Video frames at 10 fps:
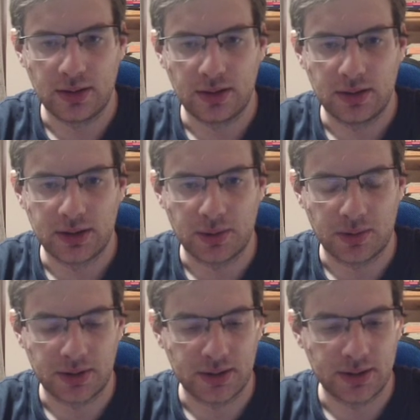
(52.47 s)

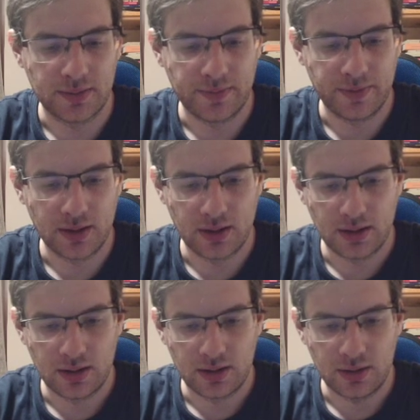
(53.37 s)
sources.
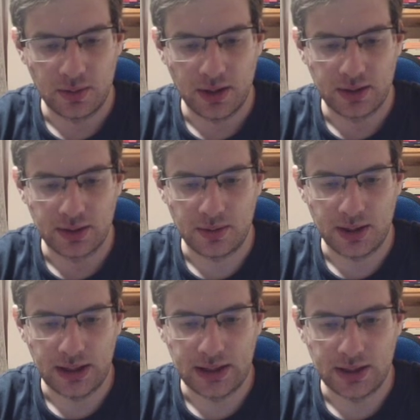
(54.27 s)
Okay, so
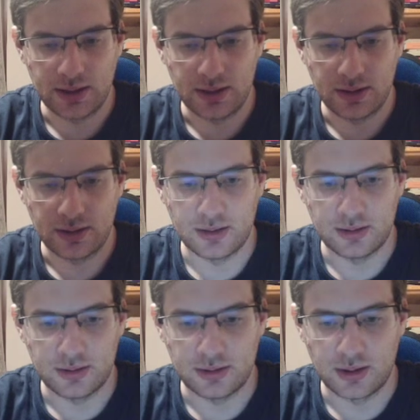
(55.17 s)
let's
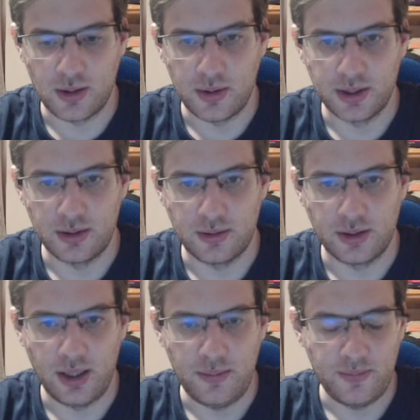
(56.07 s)
go into the
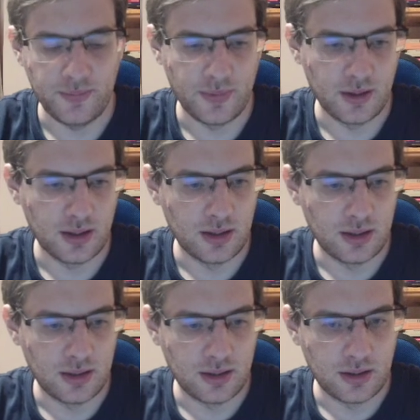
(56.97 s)
game.
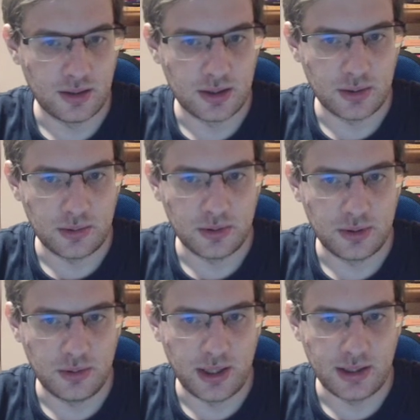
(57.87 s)
So
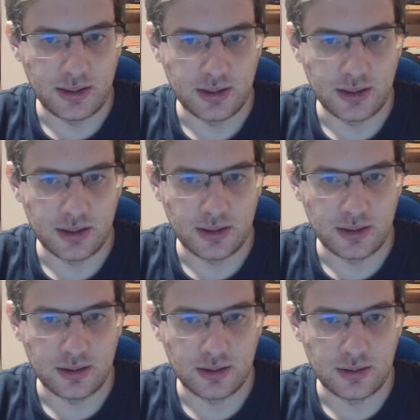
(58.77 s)
today's
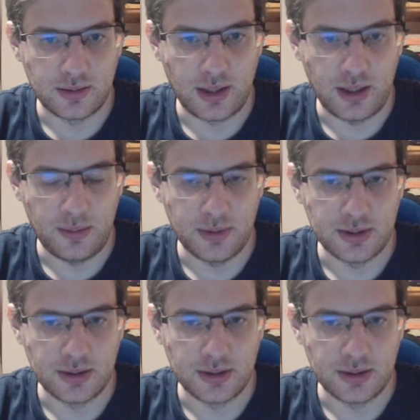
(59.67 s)
game is a